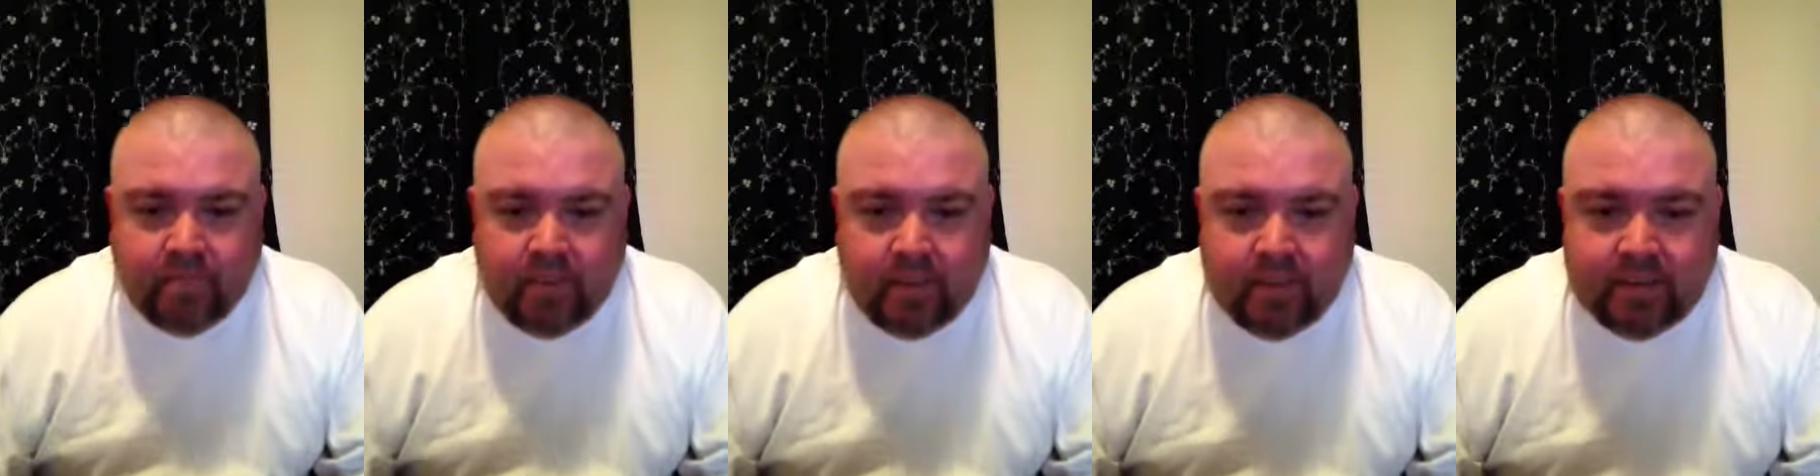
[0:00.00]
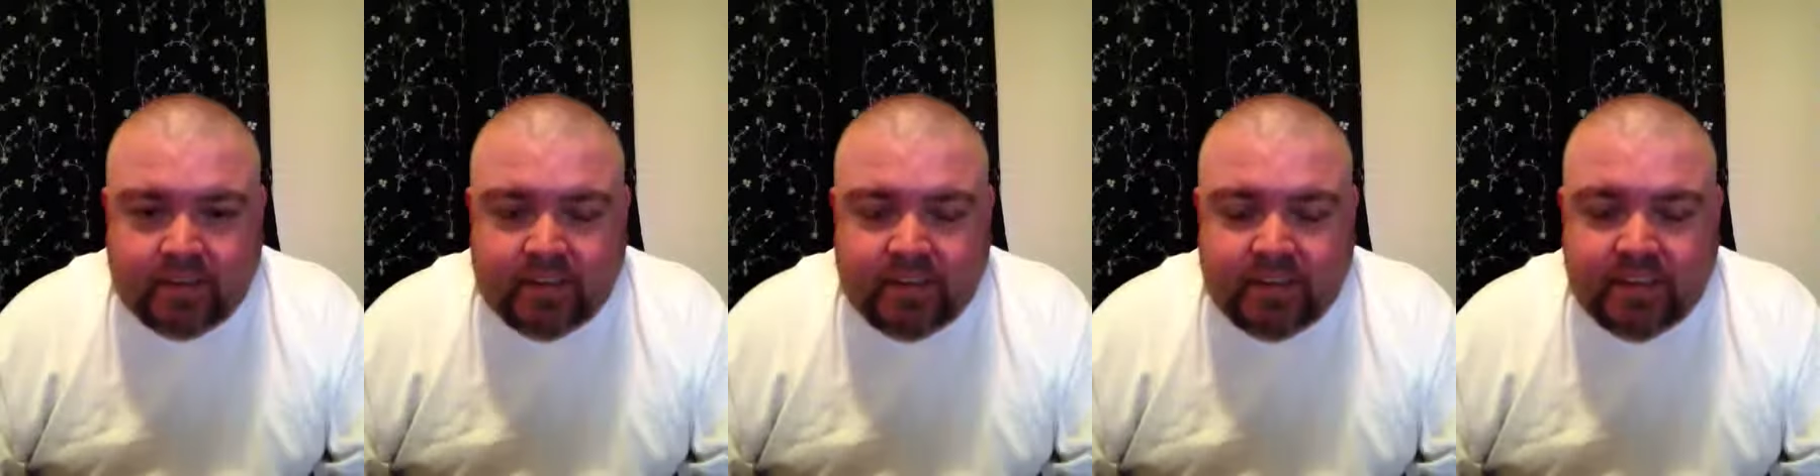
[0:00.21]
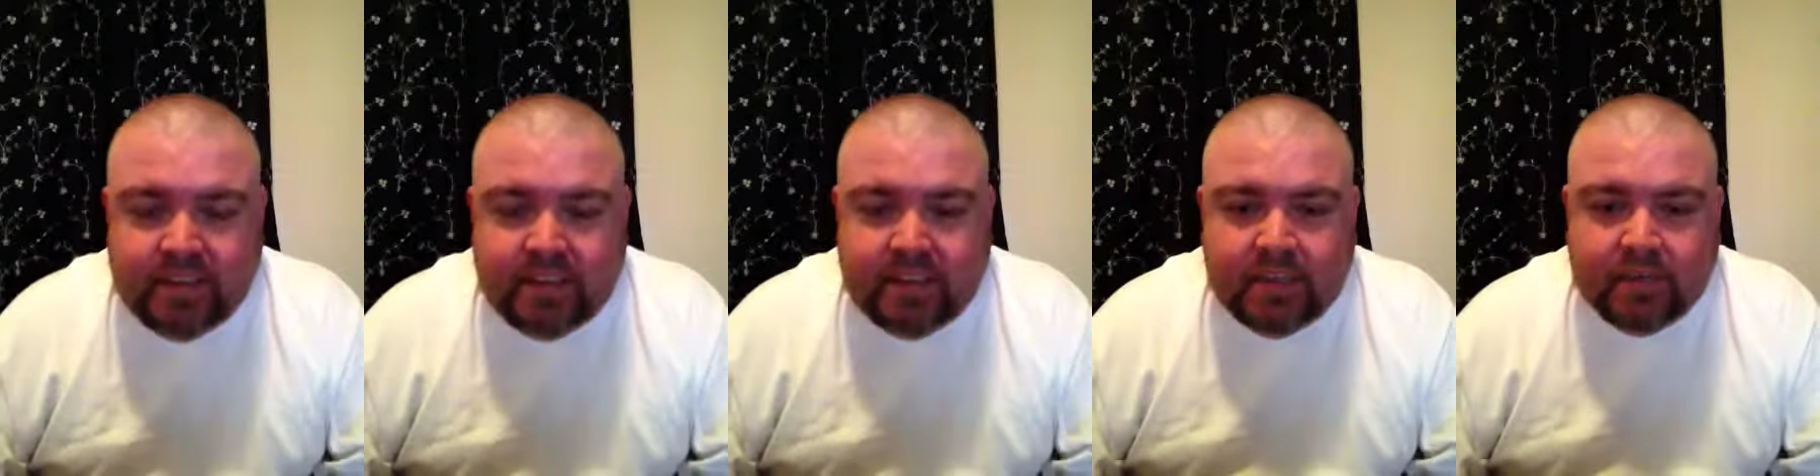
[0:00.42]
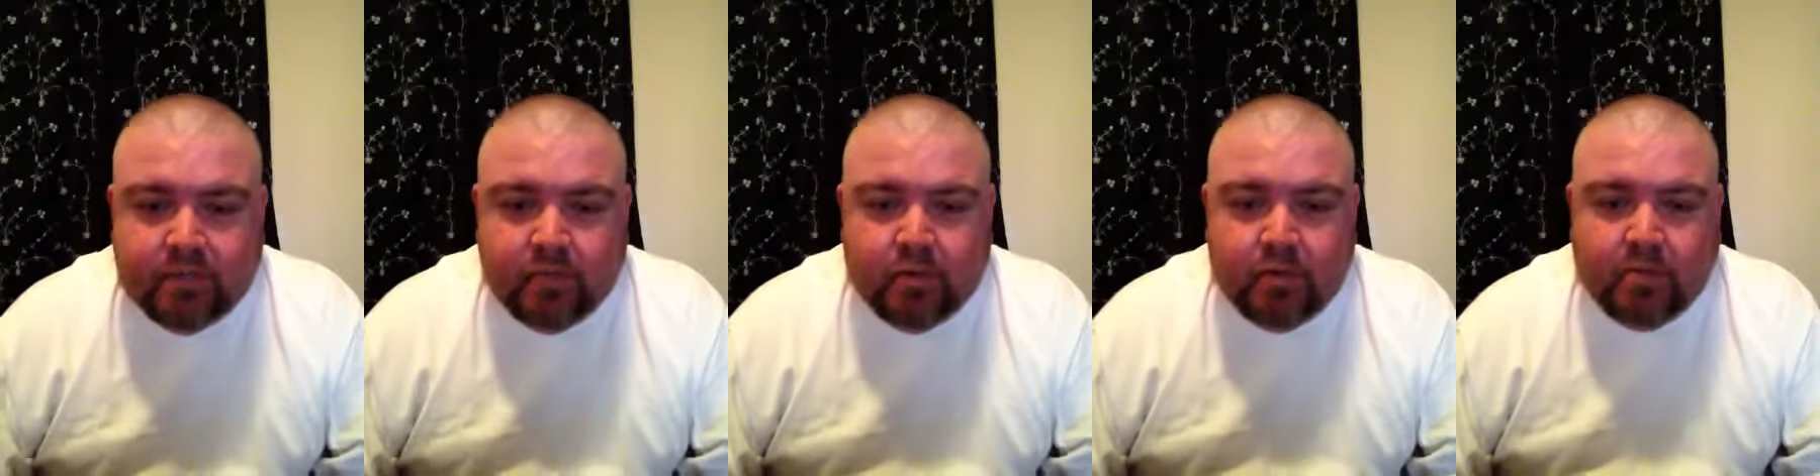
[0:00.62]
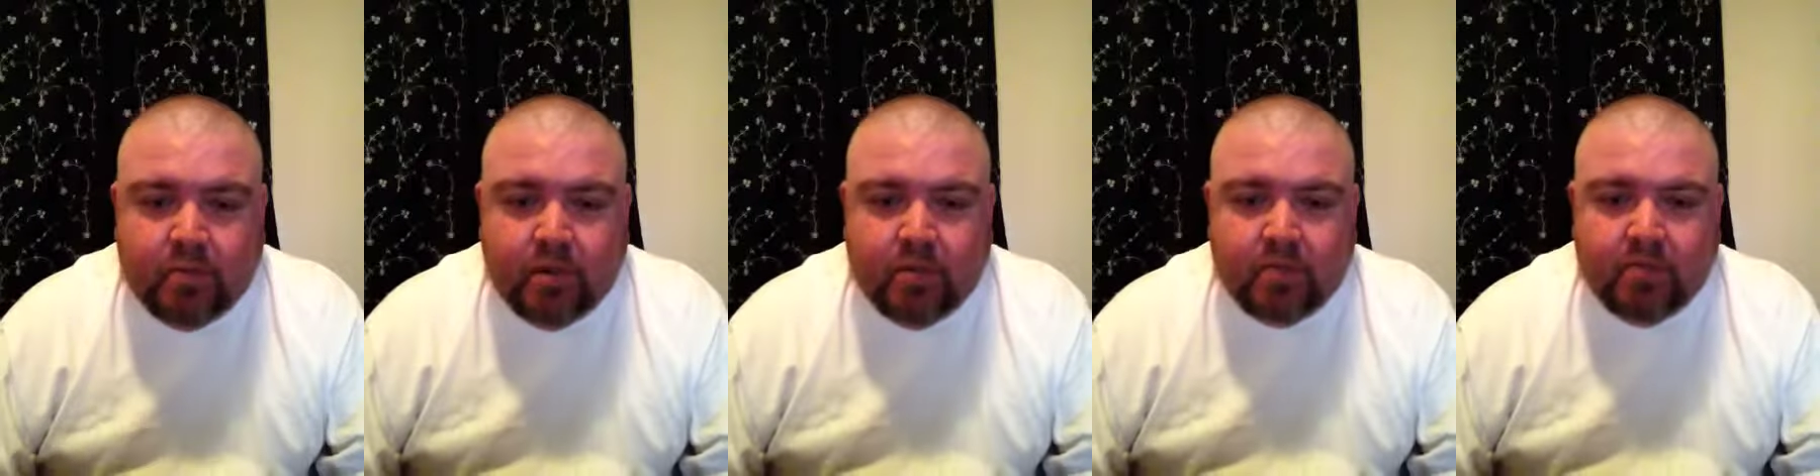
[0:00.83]
CDs will
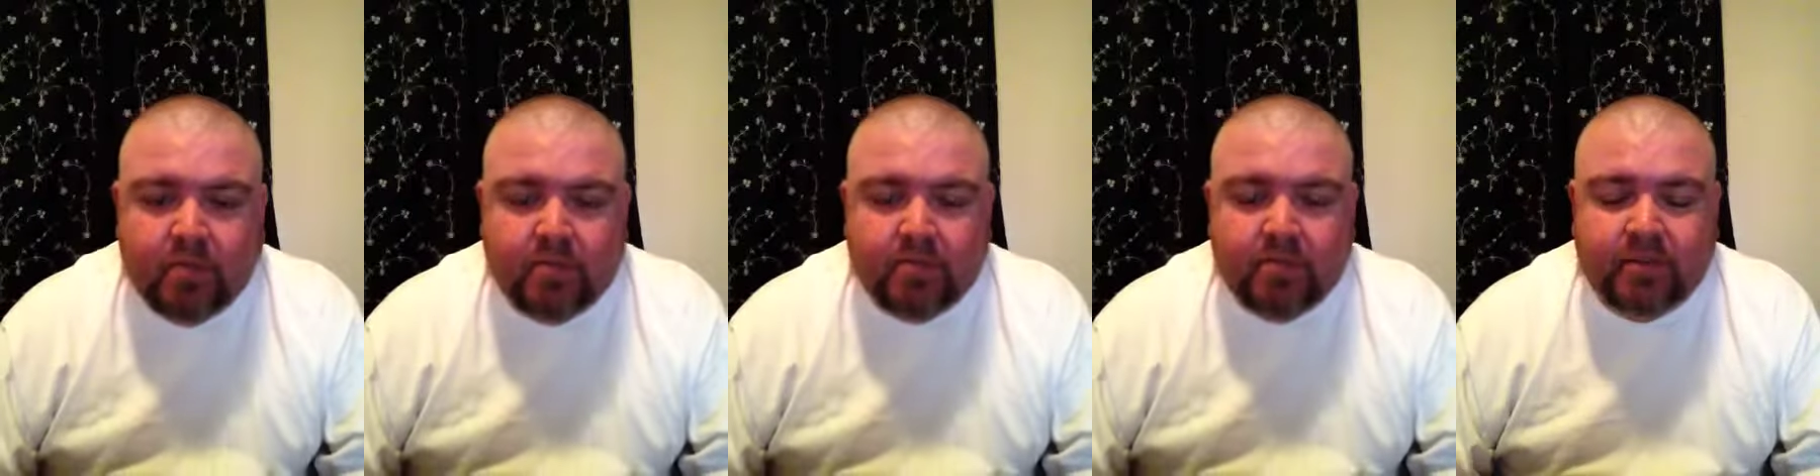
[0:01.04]
pop up.